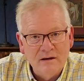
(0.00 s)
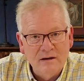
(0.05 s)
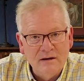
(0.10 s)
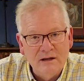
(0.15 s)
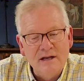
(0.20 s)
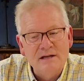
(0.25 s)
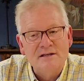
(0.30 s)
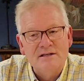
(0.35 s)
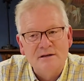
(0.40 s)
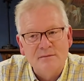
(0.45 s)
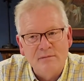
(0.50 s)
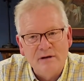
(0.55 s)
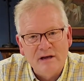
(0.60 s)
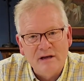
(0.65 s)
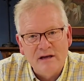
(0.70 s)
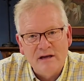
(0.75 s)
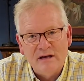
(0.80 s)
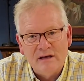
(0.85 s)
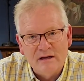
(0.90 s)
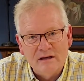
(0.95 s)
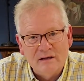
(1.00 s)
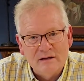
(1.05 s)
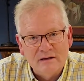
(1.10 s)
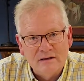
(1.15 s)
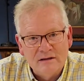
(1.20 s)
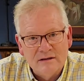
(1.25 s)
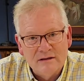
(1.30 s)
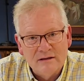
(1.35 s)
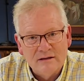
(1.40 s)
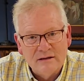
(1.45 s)
needs to be
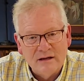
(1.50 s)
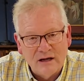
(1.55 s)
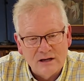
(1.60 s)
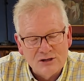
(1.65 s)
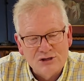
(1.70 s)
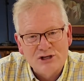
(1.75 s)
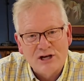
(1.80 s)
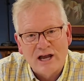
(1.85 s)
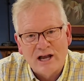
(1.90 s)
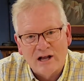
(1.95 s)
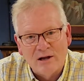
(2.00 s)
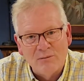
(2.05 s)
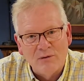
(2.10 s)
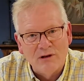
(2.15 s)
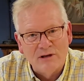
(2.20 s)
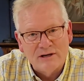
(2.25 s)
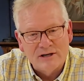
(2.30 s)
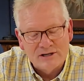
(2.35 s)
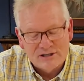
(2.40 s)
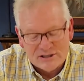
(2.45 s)
unshakable in a